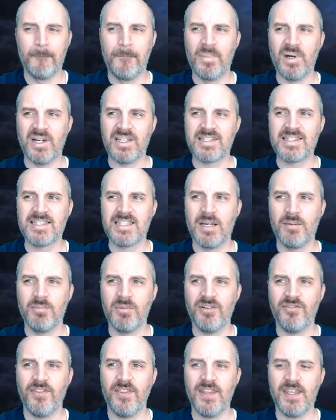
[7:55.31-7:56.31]
but some
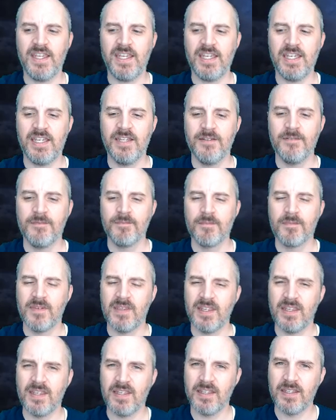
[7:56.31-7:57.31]
of the
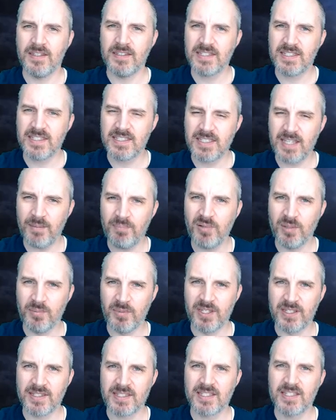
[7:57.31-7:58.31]

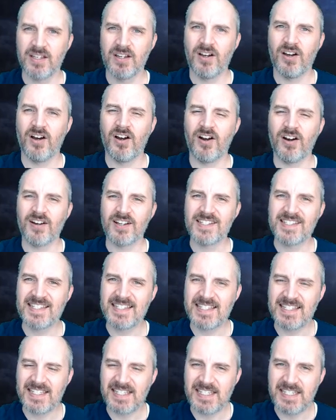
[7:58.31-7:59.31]
supplements are
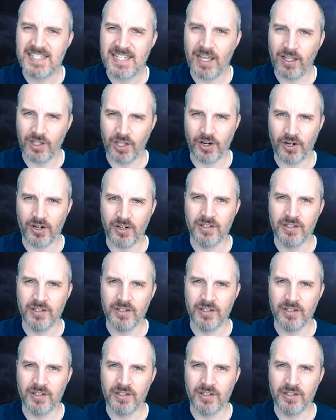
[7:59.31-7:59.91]
stellar.